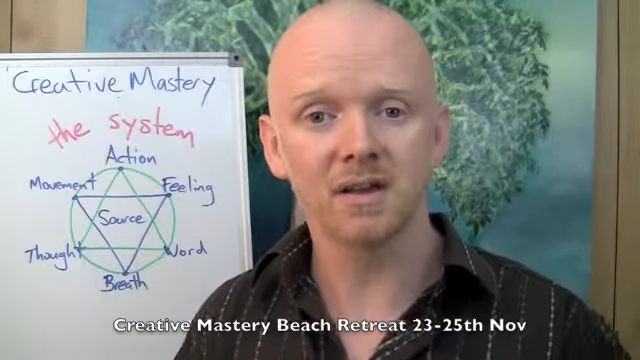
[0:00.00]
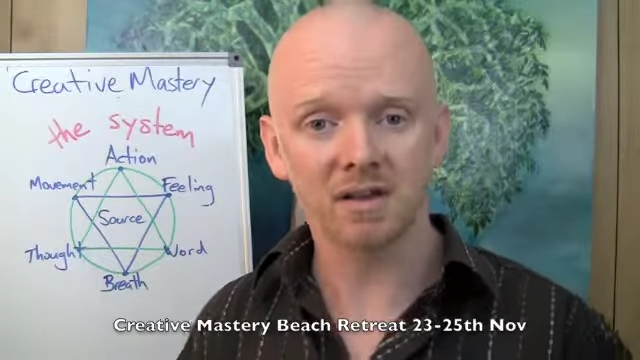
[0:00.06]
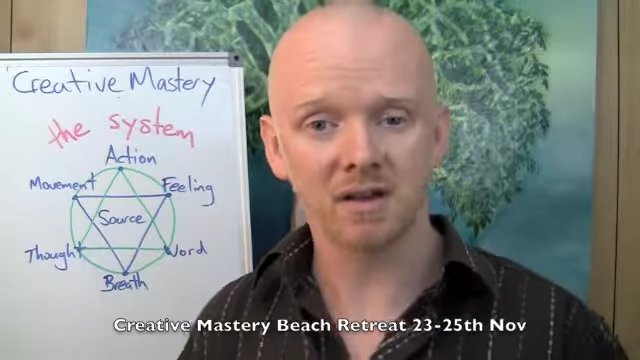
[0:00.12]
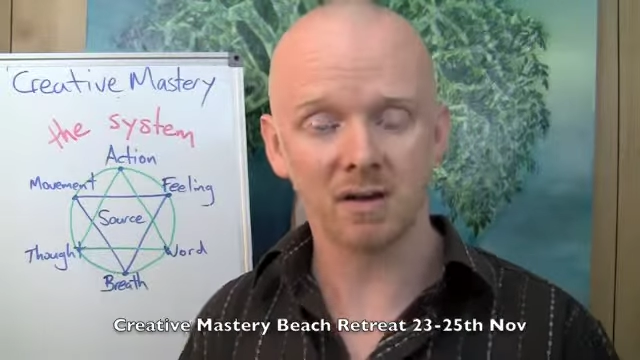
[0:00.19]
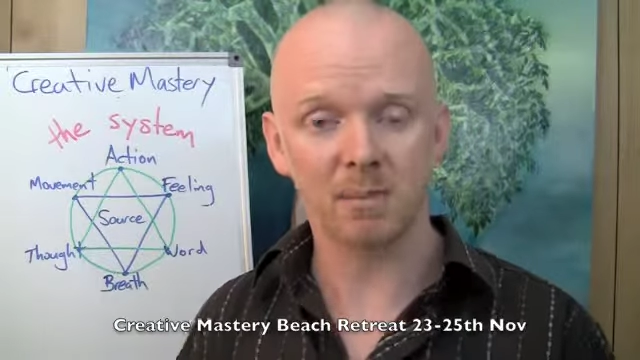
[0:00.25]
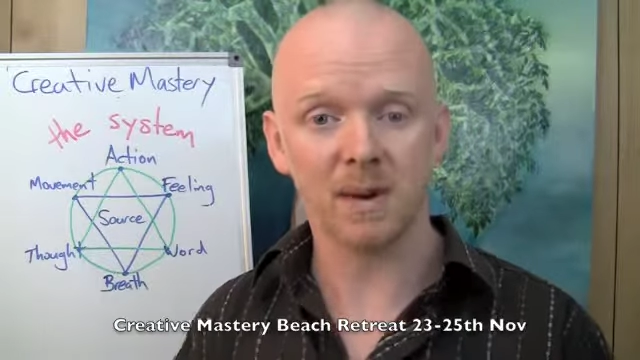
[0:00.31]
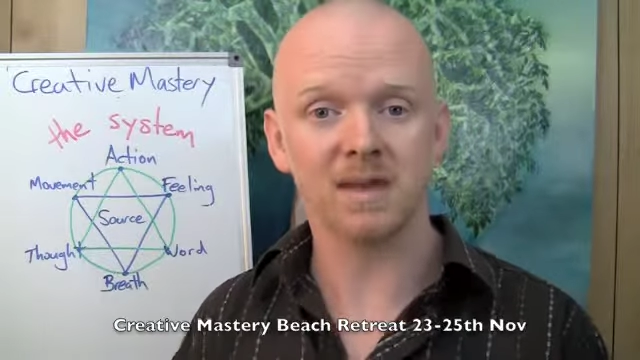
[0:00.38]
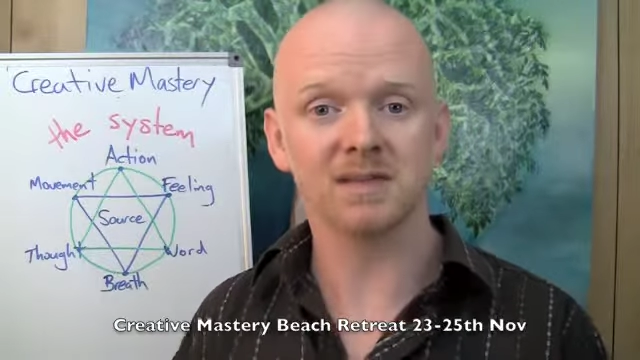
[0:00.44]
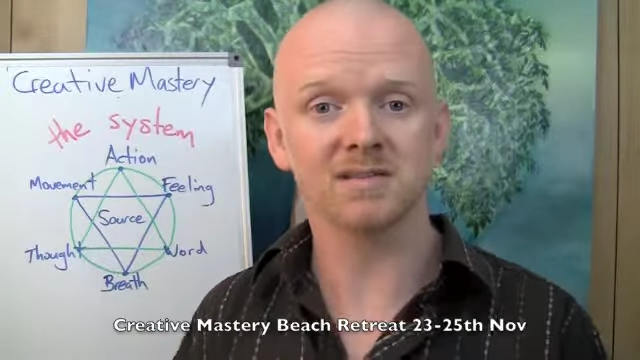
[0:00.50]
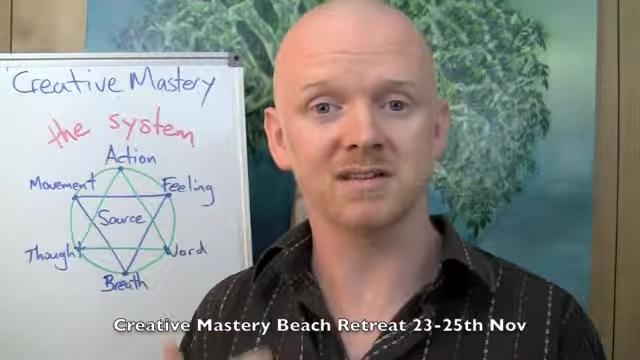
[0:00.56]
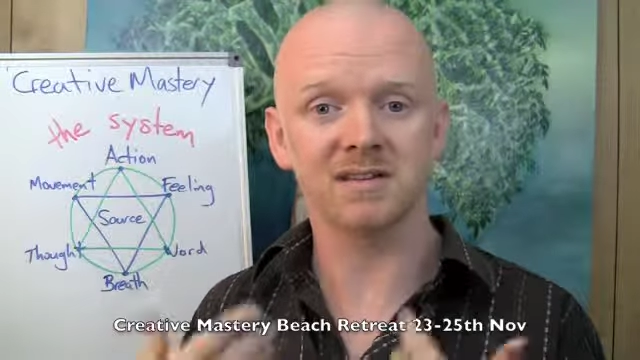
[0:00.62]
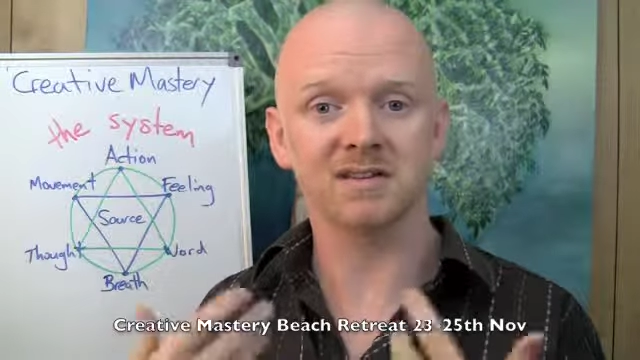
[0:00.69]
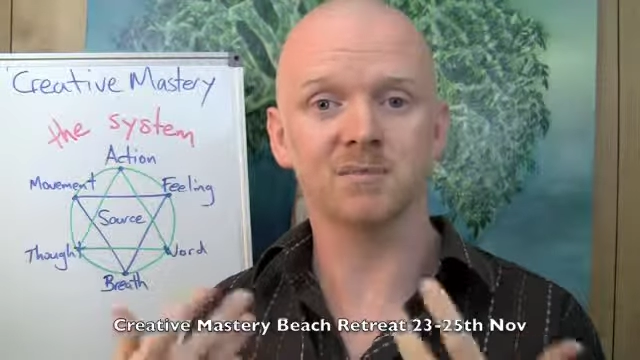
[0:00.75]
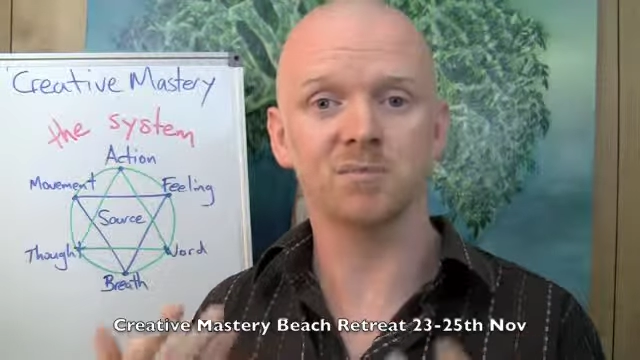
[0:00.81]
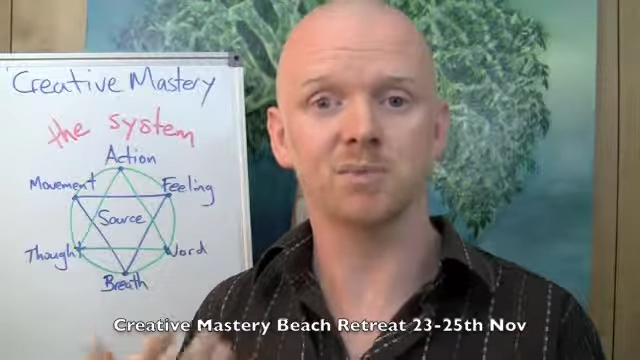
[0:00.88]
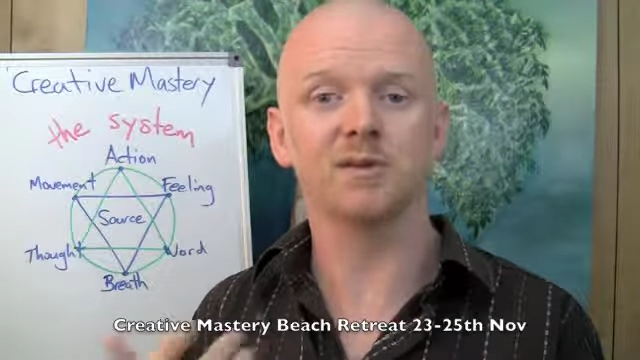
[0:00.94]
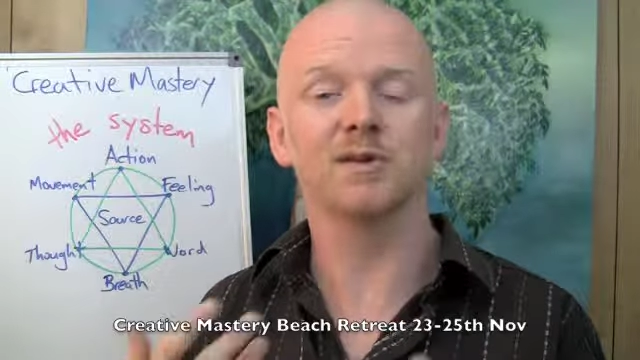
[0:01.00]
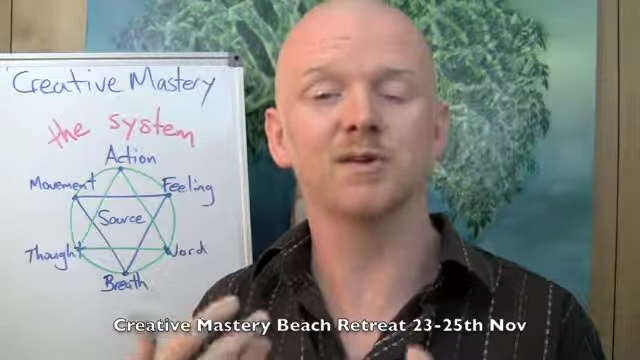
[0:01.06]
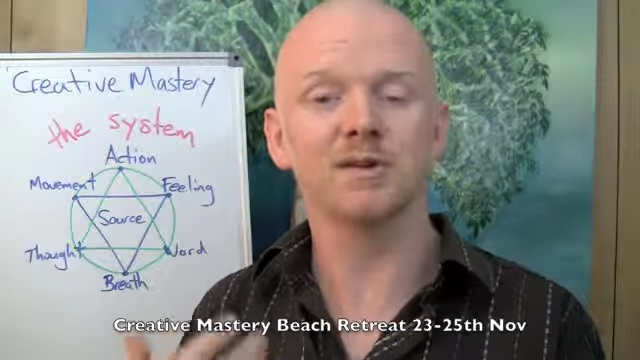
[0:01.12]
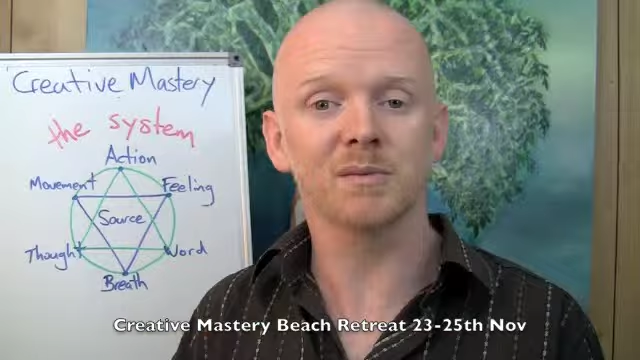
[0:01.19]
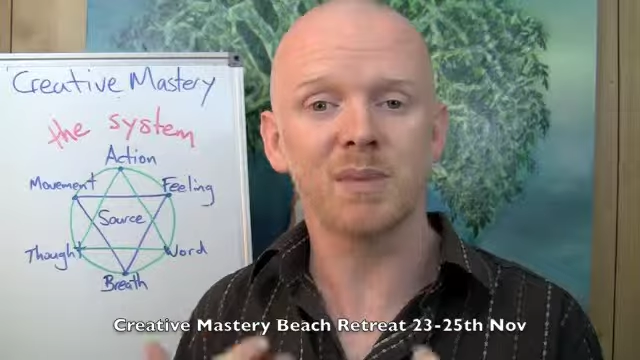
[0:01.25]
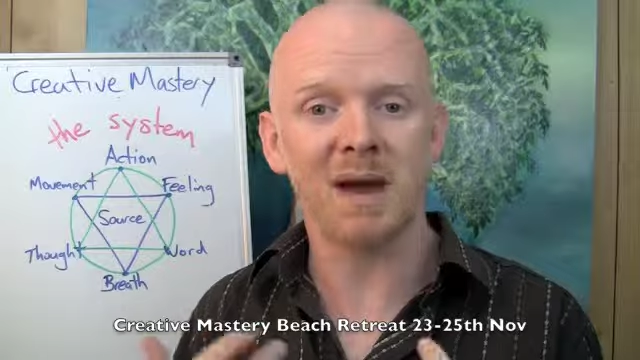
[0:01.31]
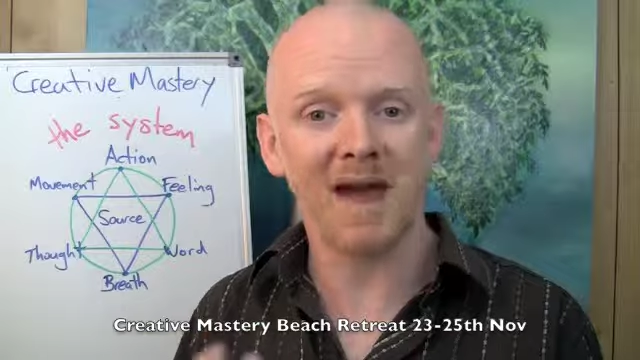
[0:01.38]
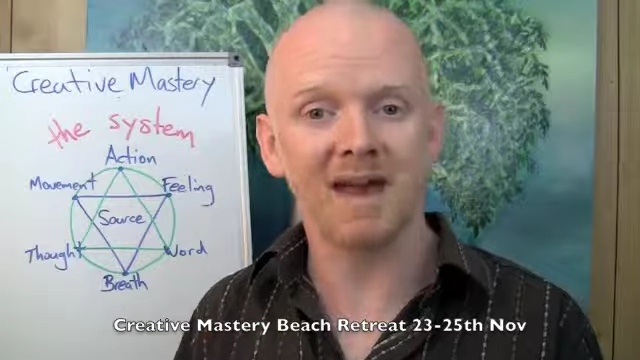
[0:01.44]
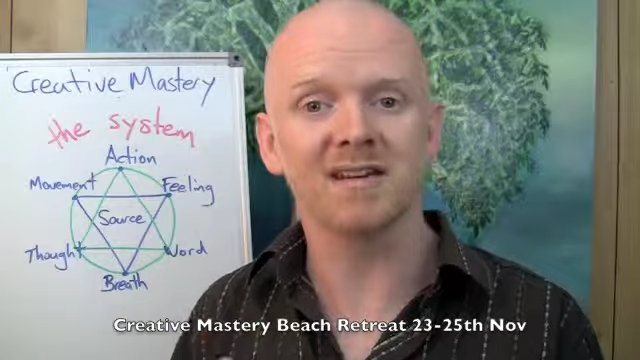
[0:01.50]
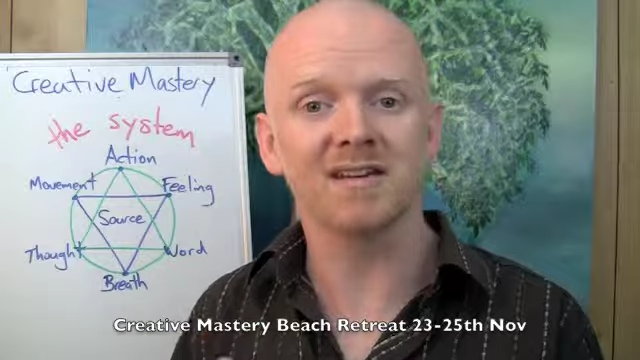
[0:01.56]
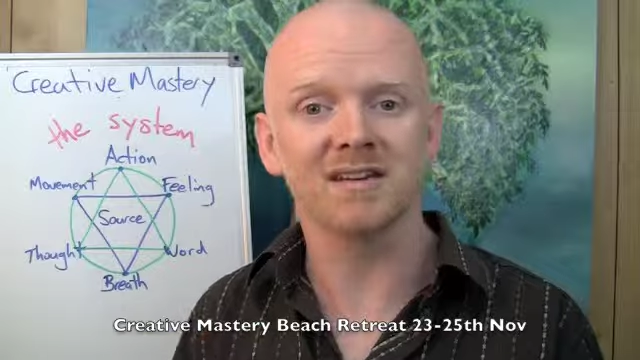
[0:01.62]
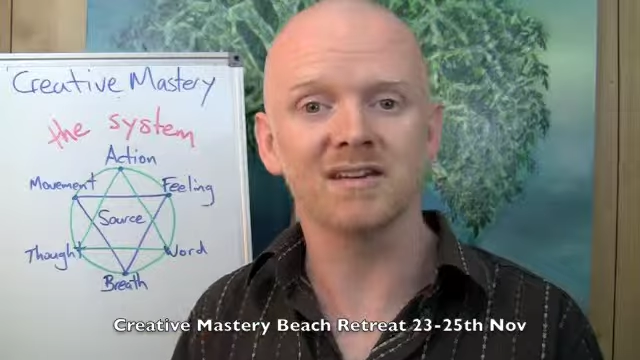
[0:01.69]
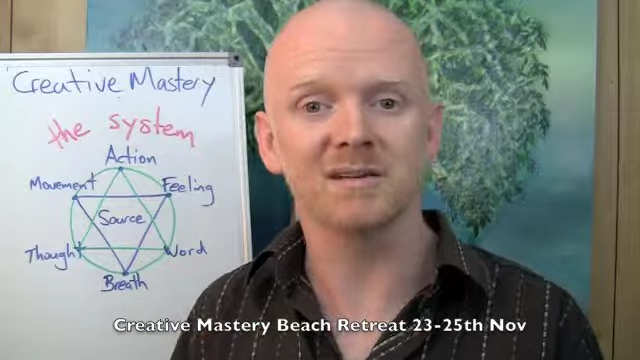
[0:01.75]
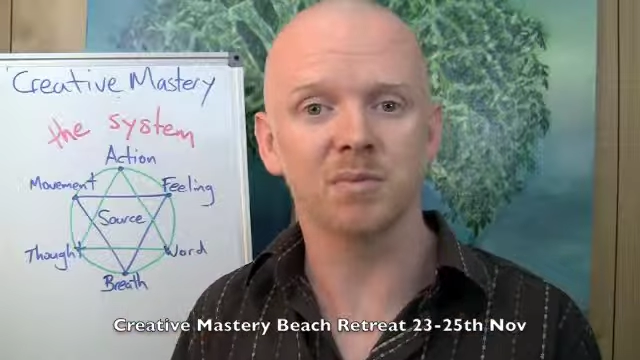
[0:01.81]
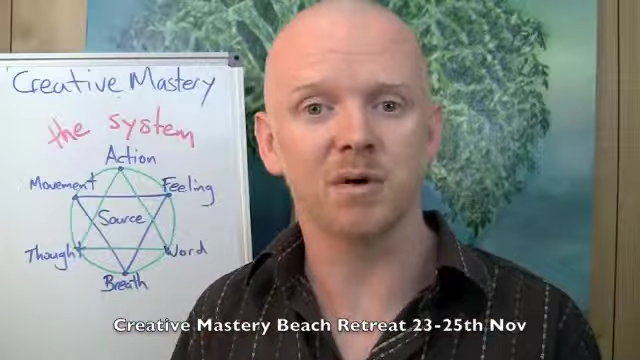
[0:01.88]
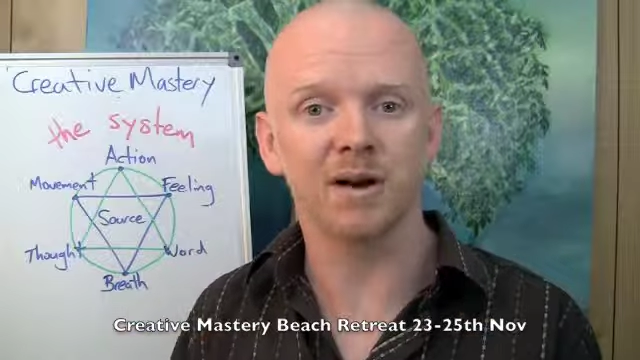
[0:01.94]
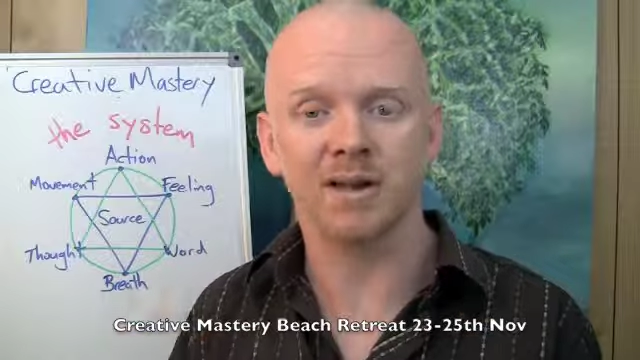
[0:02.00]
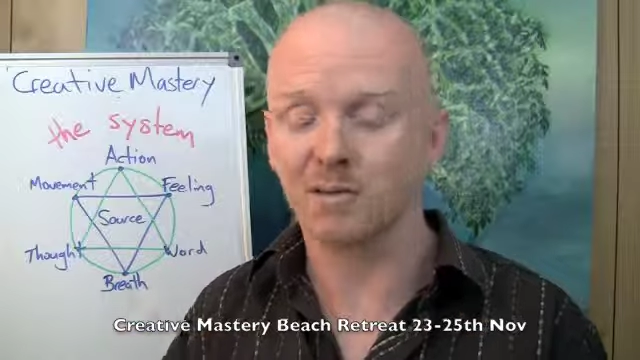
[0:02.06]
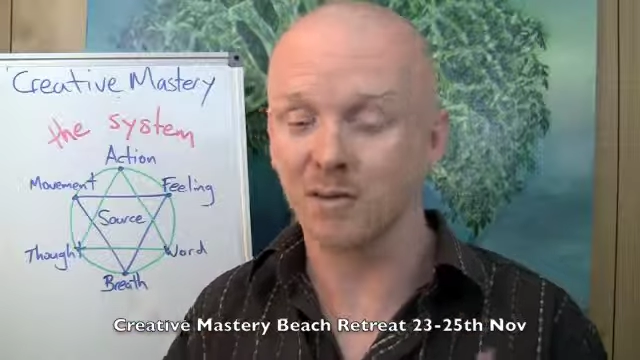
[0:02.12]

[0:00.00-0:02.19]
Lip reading: the capacity to build a pattern in your body,